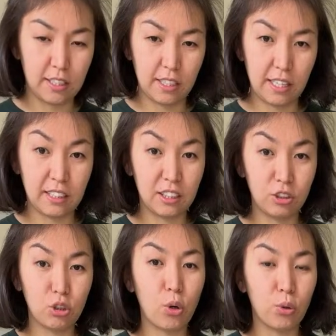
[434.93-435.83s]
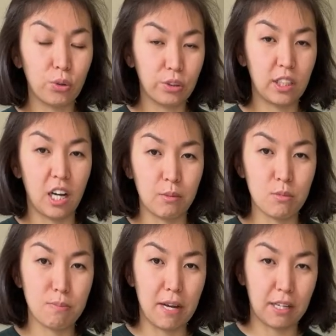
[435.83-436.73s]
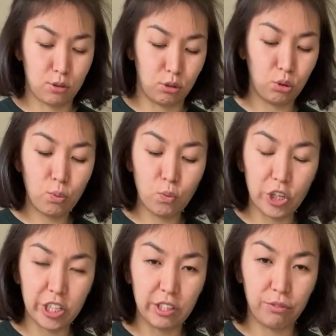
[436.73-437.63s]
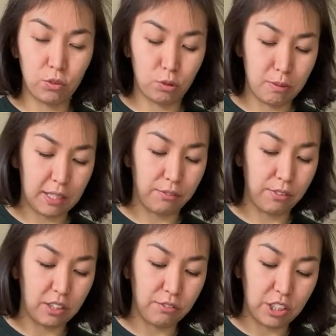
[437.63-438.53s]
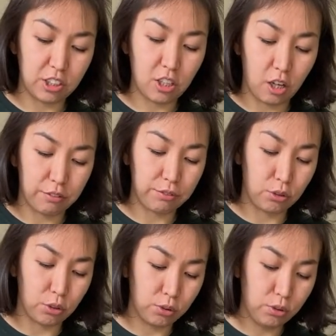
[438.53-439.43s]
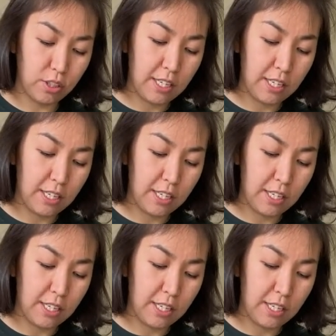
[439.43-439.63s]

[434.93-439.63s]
and then dough comes back. So don't worry if you will make a very, very tough dough.